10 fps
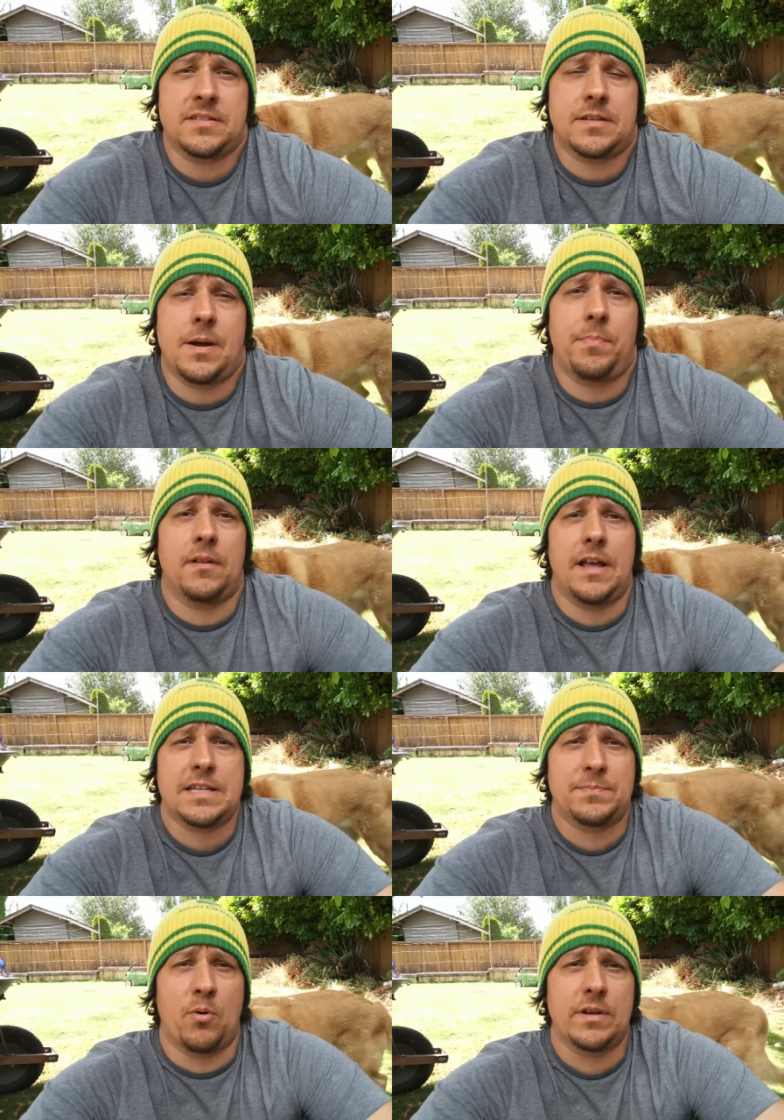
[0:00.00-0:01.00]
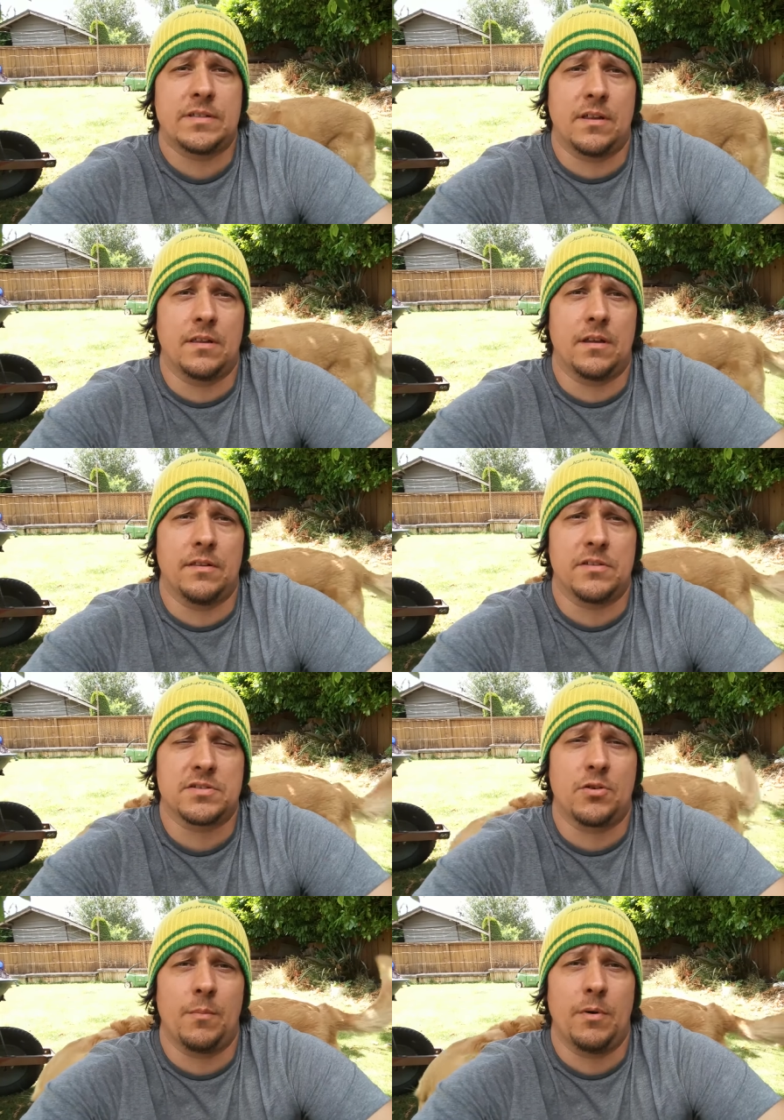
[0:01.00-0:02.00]
just a couple of last points on, on the
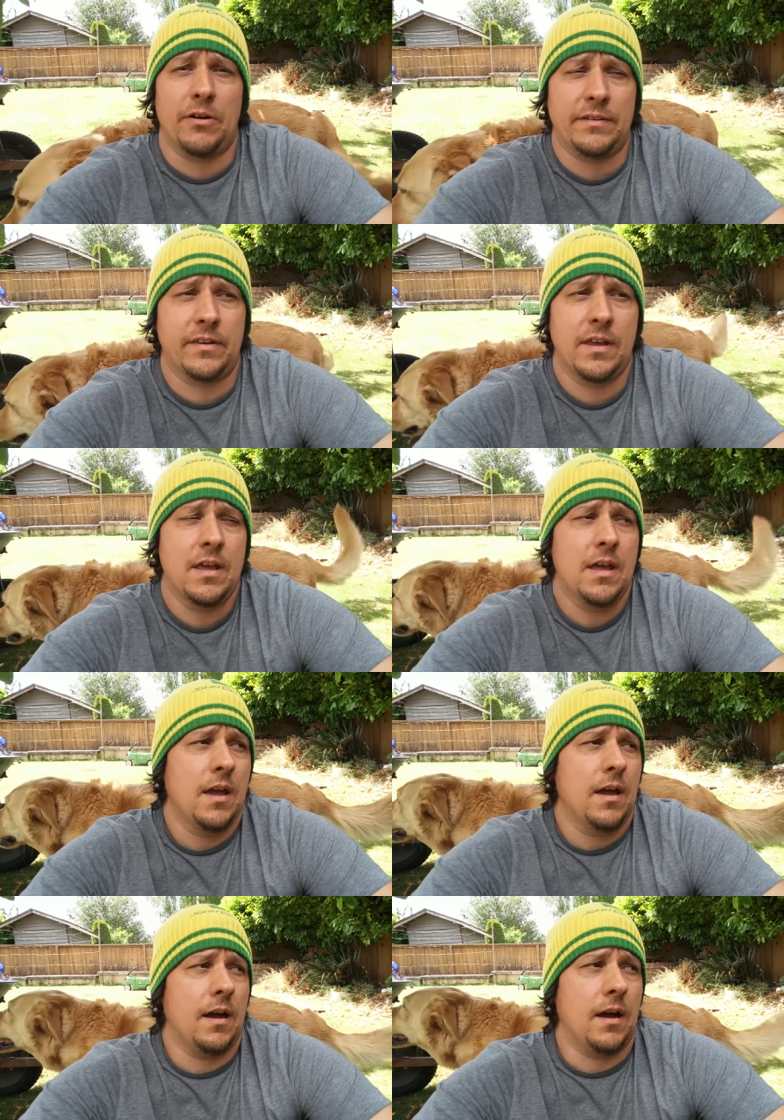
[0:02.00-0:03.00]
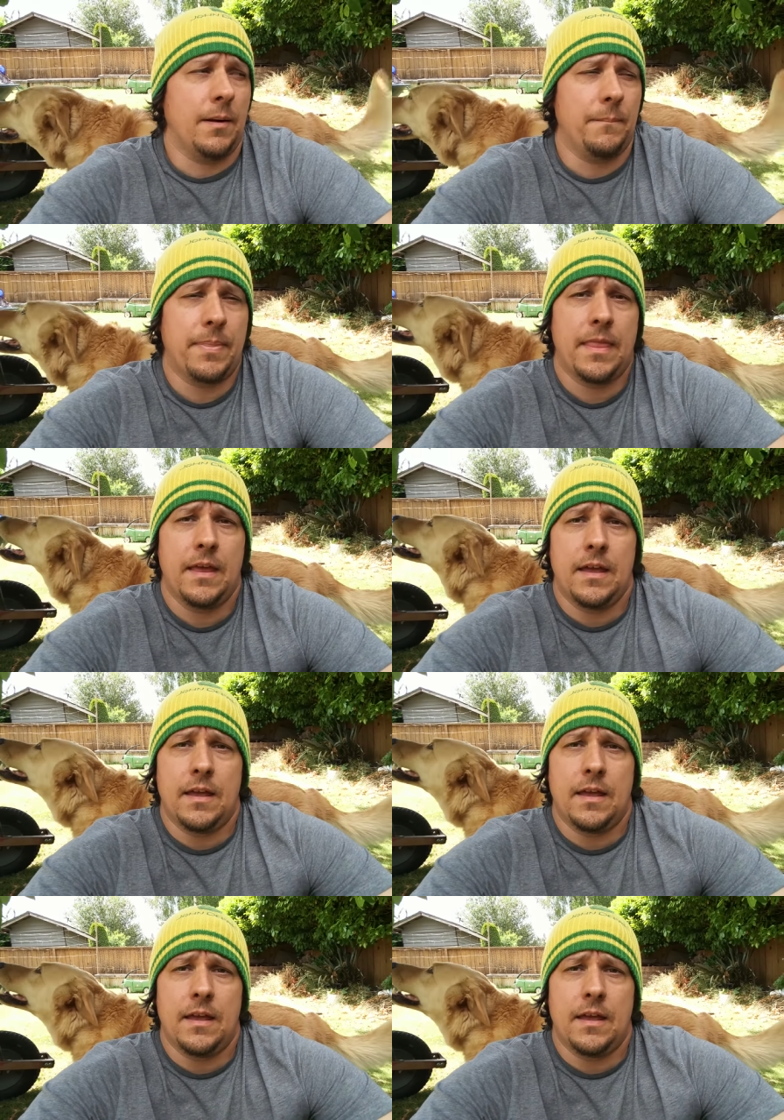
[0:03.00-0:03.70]
strawberries. Um,